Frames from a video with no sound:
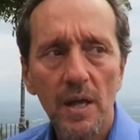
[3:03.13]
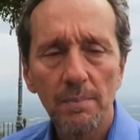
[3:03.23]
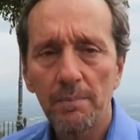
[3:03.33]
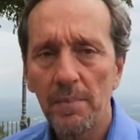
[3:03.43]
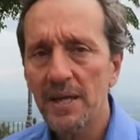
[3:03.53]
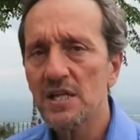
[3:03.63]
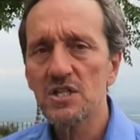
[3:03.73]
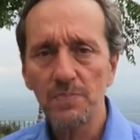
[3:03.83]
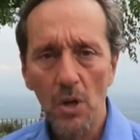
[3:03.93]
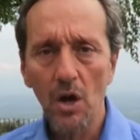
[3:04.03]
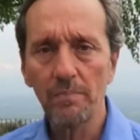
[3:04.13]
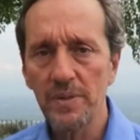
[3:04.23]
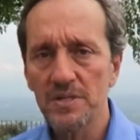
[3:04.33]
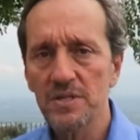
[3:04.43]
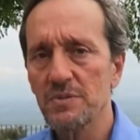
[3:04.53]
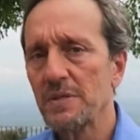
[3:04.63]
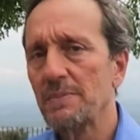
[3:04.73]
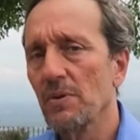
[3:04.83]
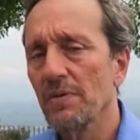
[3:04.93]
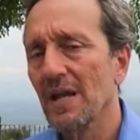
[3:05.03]
Many small business
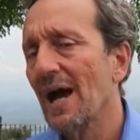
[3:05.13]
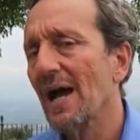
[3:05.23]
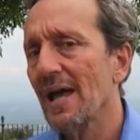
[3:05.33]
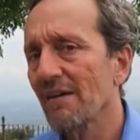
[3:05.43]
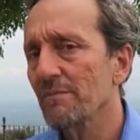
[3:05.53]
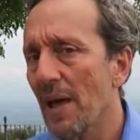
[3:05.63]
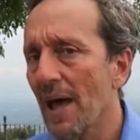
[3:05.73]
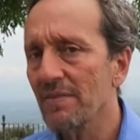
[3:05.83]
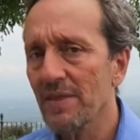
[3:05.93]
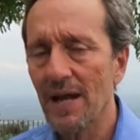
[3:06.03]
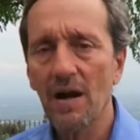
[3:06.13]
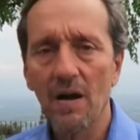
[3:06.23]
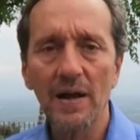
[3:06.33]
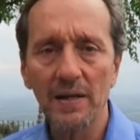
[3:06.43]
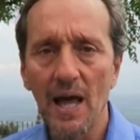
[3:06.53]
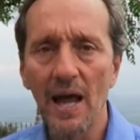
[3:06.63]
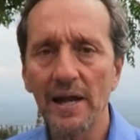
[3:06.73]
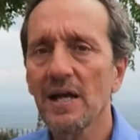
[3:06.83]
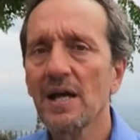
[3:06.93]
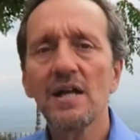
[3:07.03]
people that I have met that are
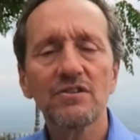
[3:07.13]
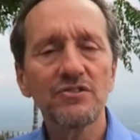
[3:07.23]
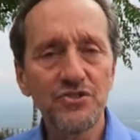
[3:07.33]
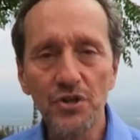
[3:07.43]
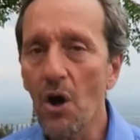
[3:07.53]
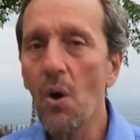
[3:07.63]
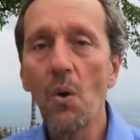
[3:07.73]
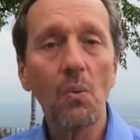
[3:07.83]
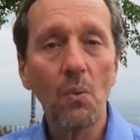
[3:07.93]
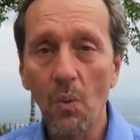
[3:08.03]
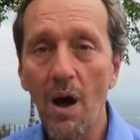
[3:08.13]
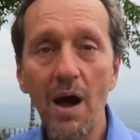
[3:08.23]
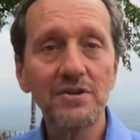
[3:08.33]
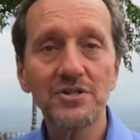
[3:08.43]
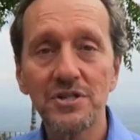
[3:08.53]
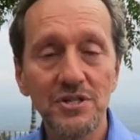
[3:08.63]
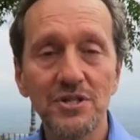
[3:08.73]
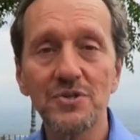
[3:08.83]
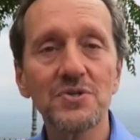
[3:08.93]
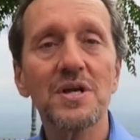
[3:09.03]
online don't want to
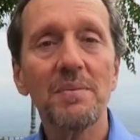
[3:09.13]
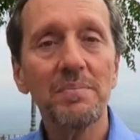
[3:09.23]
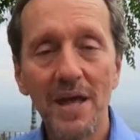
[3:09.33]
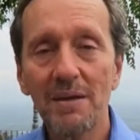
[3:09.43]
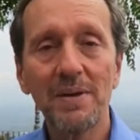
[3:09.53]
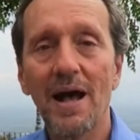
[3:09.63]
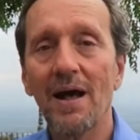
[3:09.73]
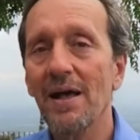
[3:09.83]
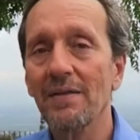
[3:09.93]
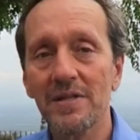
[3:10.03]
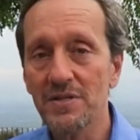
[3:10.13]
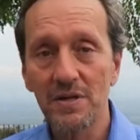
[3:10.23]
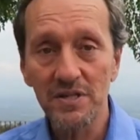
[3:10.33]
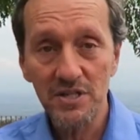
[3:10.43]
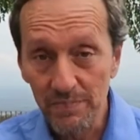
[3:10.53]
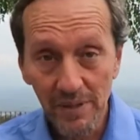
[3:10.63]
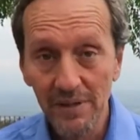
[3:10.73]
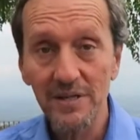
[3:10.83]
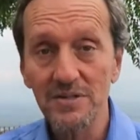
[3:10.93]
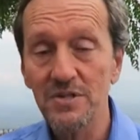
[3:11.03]
use PayPal. These are
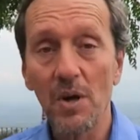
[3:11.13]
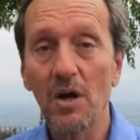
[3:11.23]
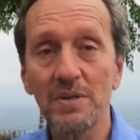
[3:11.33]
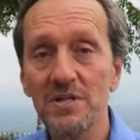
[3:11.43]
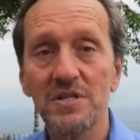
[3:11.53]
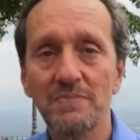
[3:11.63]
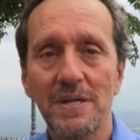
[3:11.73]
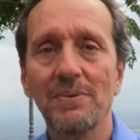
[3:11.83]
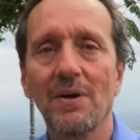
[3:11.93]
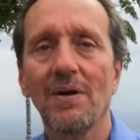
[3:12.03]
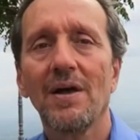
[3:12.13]
experienced small business people.